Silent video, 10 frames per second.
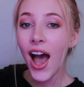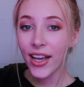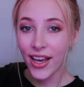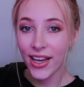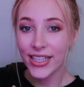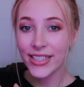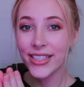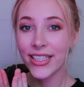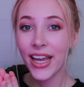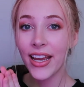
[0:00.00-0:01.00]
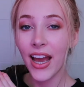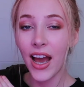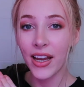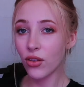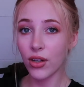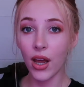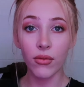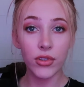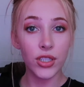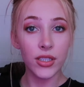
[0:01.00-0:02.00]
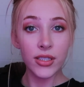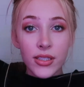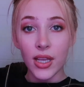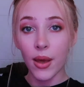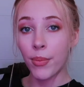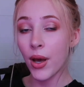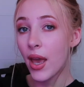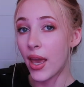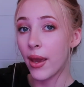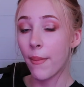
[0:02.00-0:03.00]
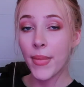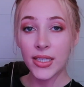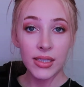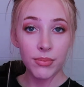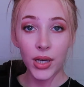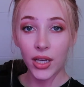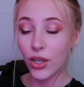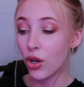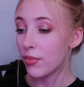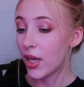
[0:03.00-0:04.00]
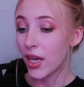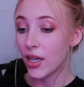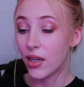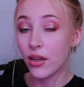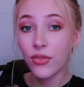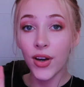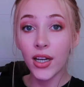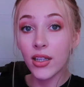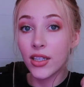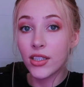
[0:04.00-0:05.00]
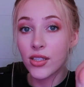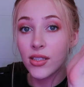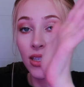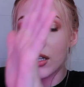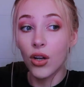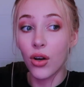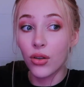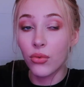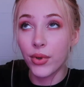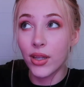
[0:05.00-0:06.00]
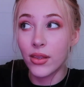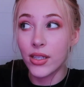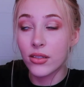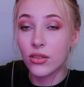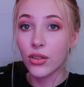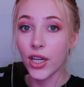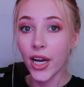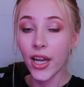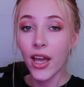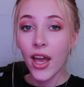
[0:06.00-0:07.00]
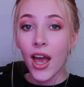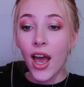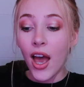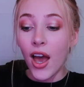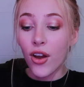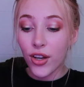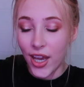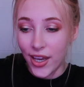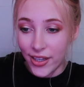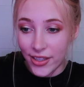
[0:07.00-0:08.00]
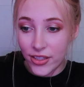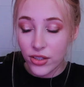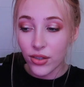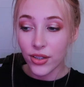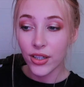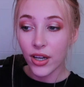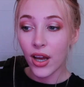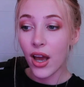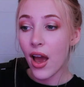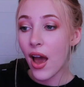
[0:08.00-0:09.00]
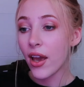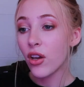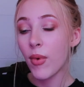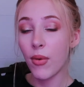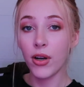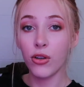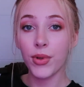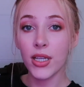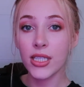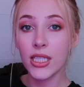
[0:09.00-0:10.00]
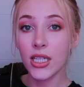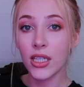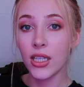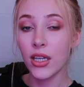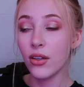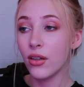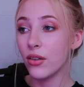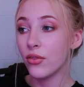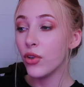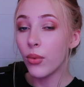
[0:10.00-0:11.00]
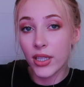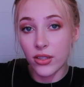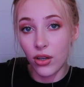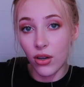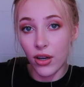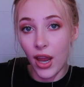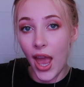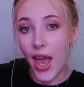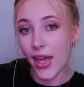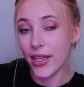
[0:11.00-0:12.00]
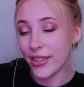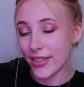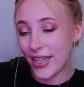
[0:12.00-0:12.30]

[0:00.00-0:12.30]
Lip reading: Hi guys, today I thought I would just slap a messy bun on my head and finally just get on with this story. Okay, so I got my rhinoplasty done a few weeks ago and